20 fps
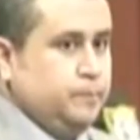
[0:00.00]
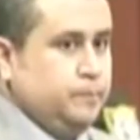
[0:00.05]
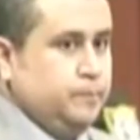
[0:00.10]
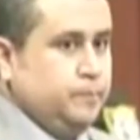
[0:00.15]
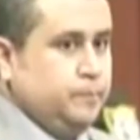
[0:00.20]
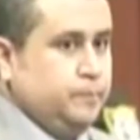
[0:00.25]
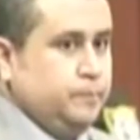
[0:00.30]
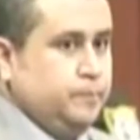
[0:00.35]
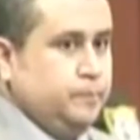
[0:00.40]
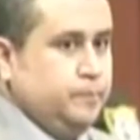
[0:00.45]

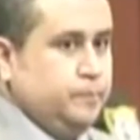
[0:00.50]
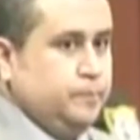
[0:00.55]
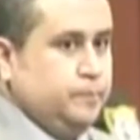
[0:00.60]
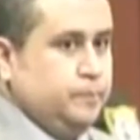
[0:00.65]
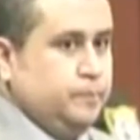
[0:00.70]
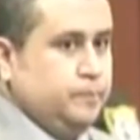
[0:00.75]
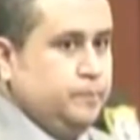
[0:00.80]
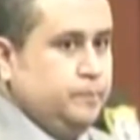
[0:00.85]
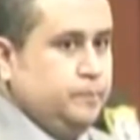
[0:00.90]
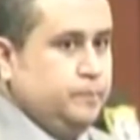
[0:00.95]

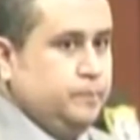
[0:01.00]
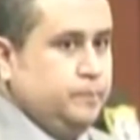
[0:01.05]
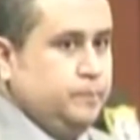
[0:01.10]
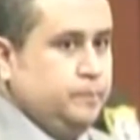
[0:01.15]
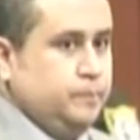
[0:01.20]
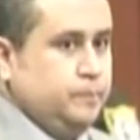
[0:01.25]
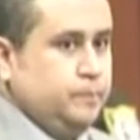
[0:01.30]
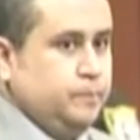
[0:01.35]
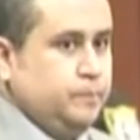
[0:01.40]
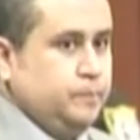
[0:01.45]

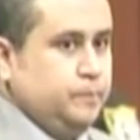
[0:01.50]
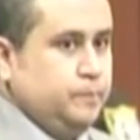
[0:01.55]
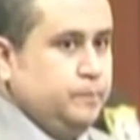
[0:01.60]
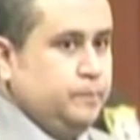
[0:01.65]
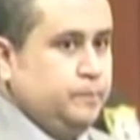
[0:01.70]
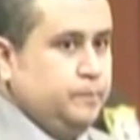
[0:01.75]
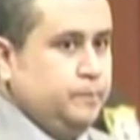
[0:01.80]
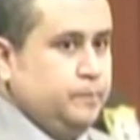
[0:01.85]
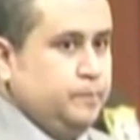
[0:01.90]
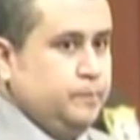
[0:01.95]

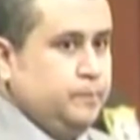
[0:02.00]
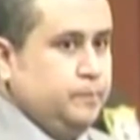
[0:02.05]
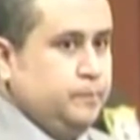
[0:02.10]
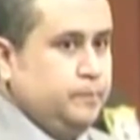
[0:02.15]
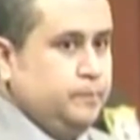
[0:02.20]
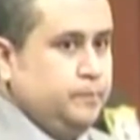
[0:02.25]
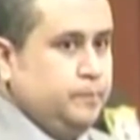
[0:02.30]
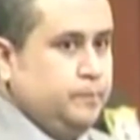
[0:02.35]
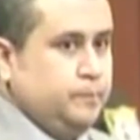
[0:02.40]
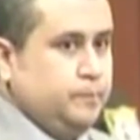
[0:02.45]

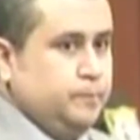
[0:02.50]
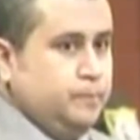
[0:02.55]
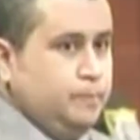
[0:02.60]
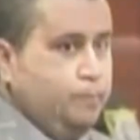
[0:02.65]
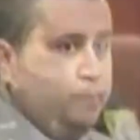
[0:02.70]
[no speech]